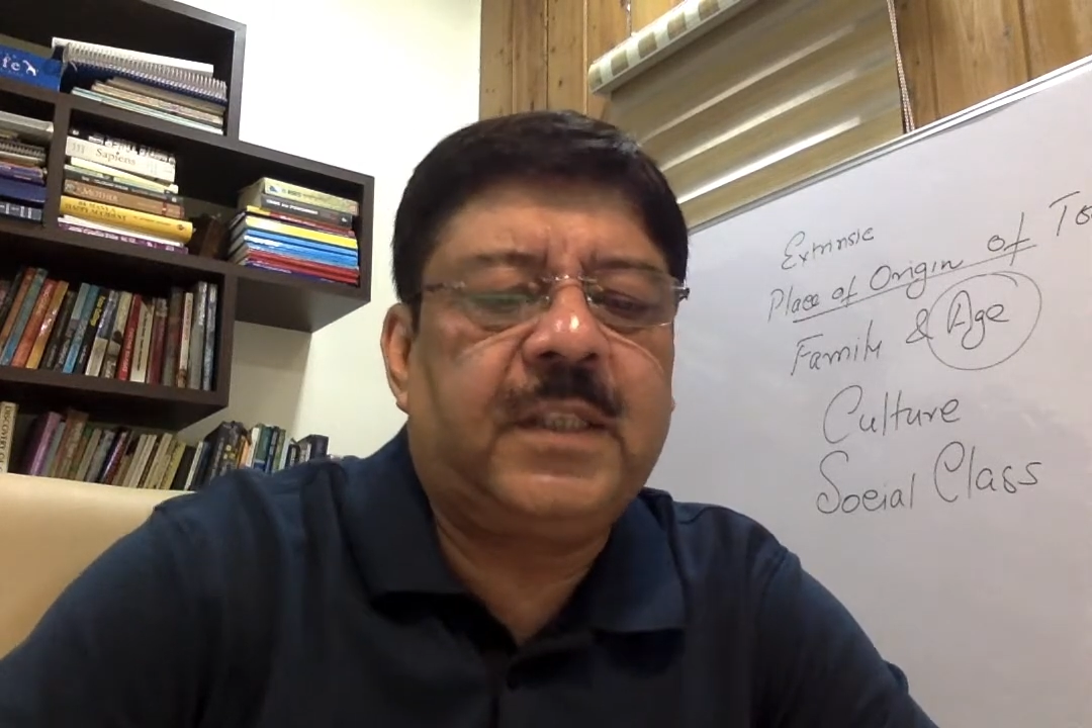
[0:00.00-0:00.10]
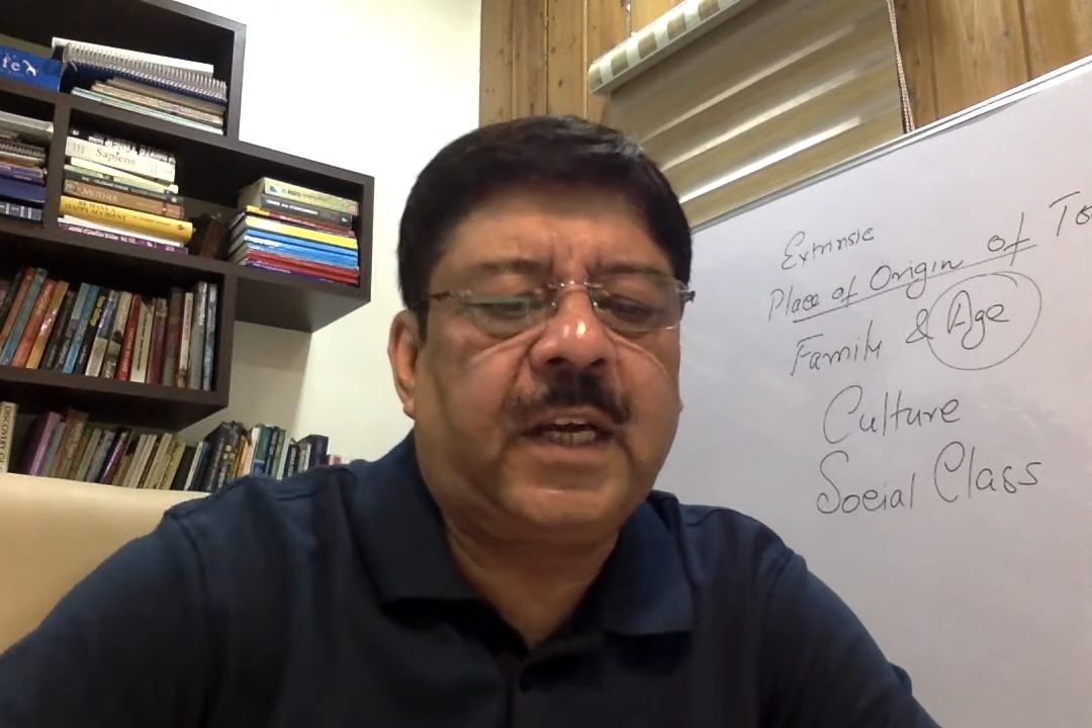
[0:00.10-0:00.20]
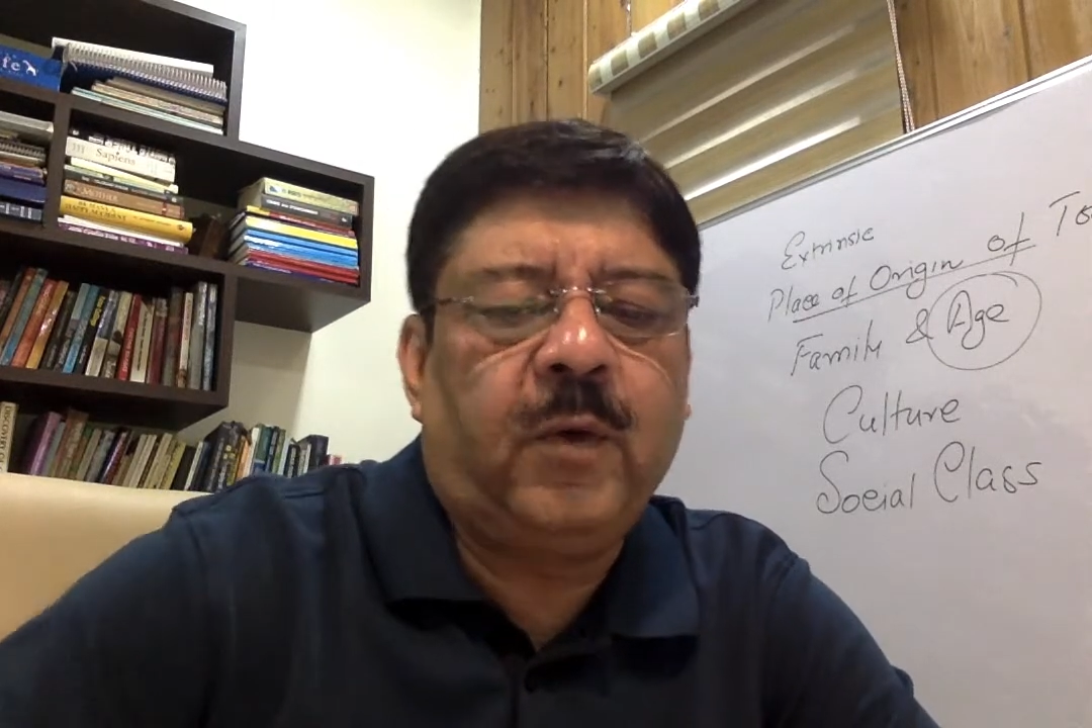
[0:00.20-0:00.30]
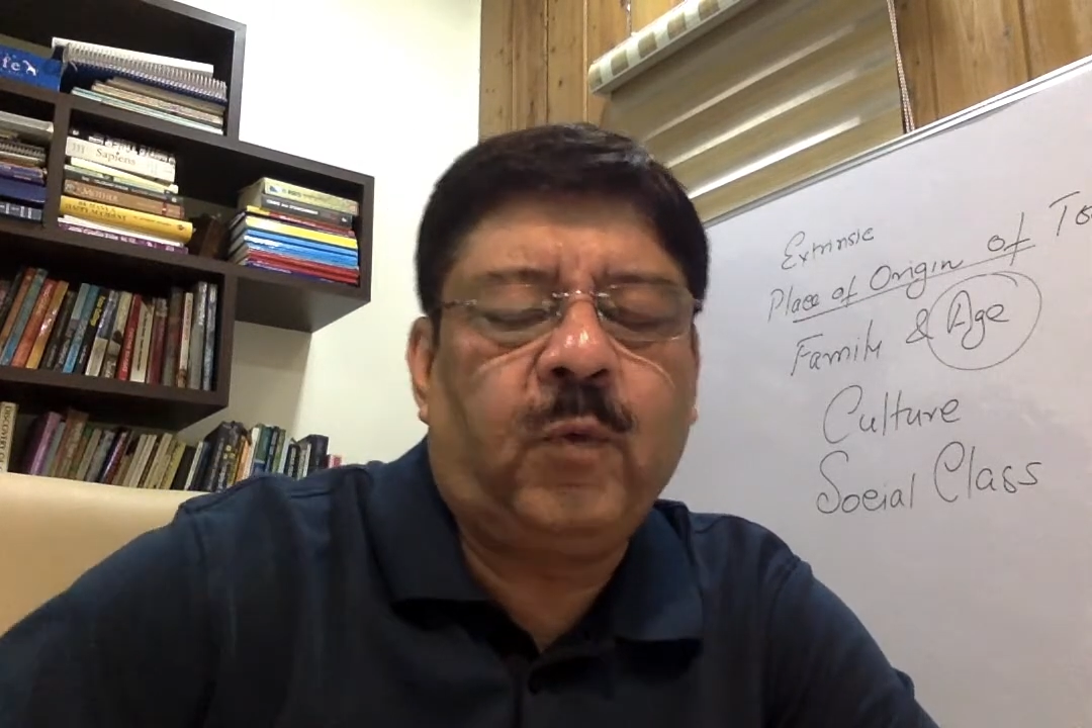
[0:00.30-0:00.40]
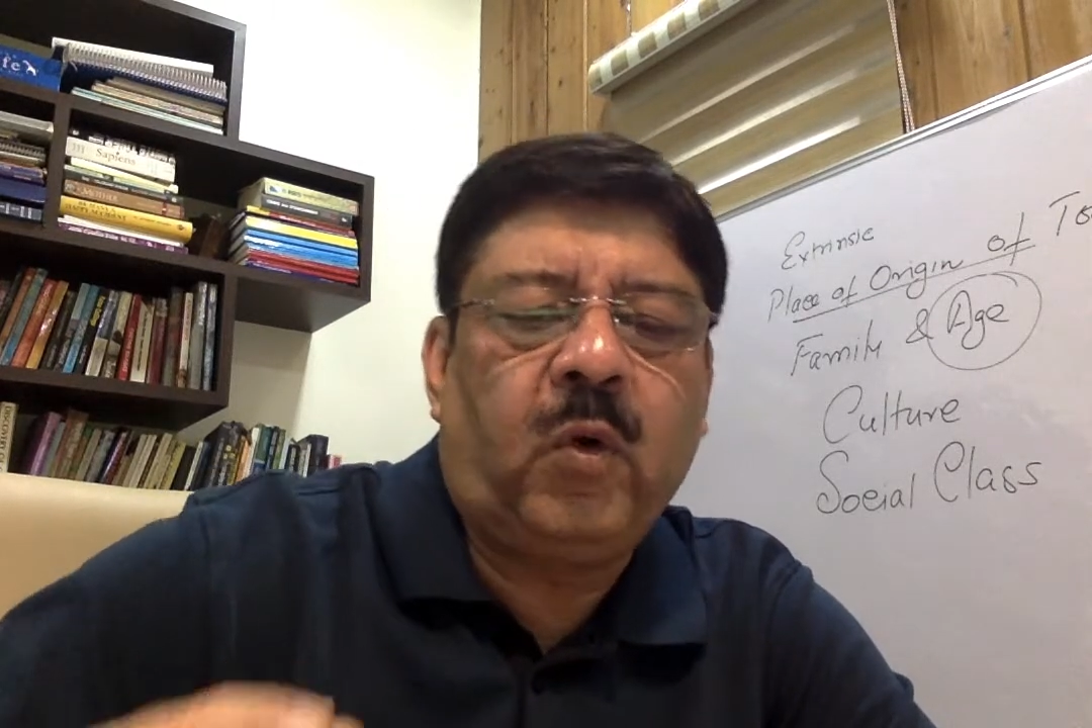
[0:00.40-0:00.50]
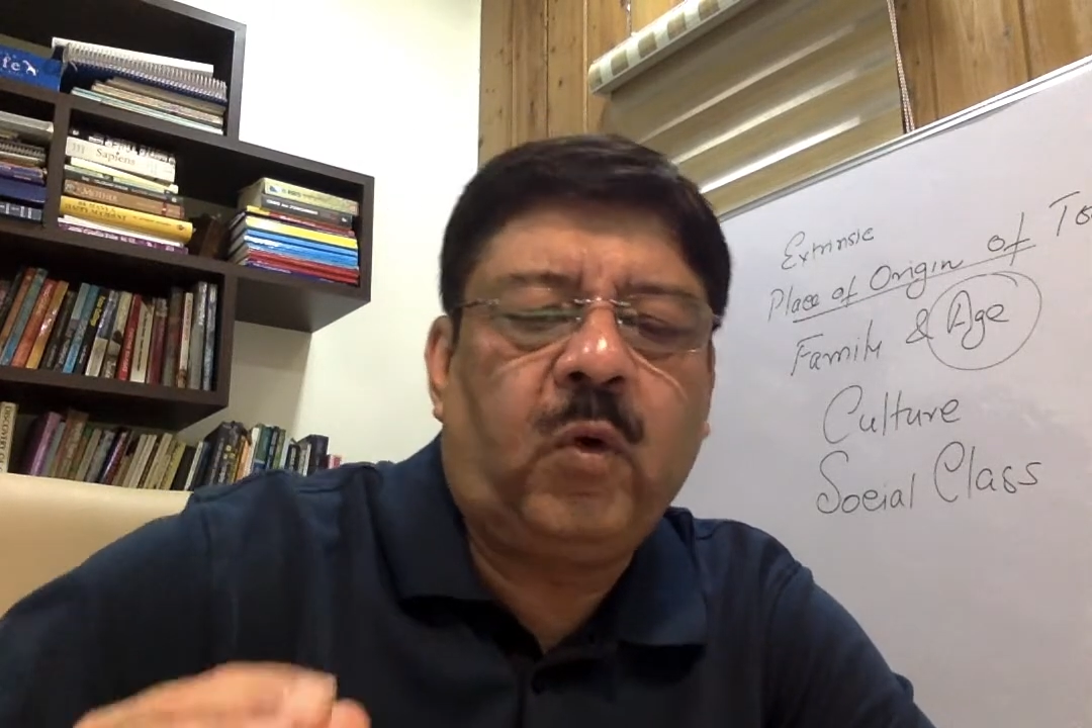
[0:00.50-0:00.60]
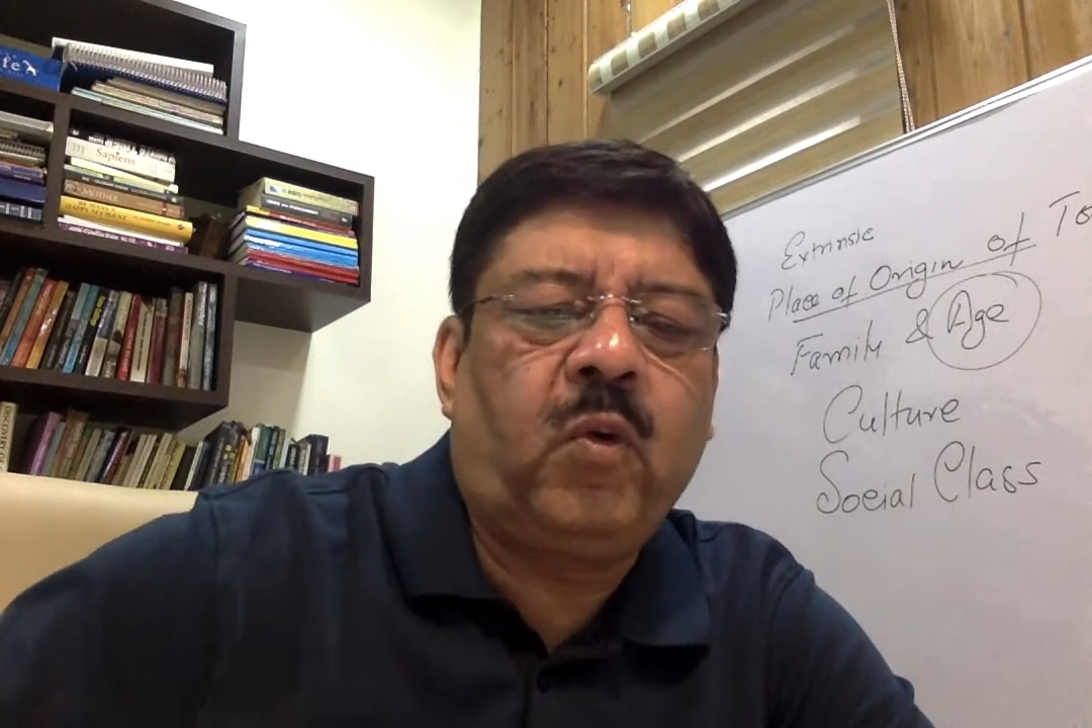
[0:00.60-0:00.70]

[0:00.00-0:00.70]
Second World